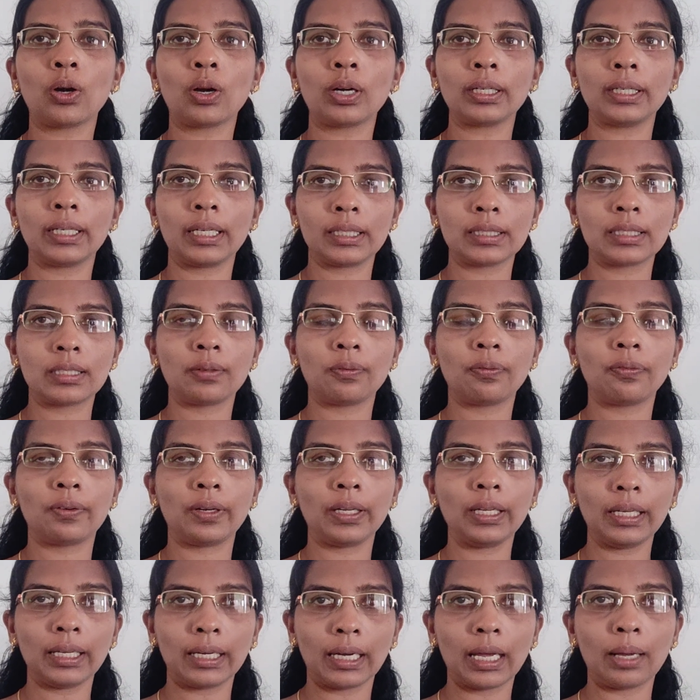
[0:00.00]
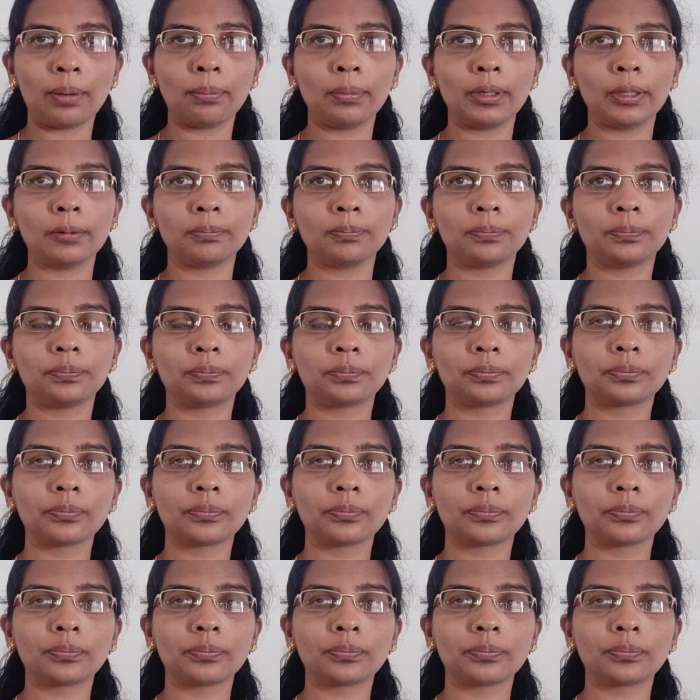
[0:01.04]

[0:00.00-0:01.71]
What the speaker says: context-free grammar.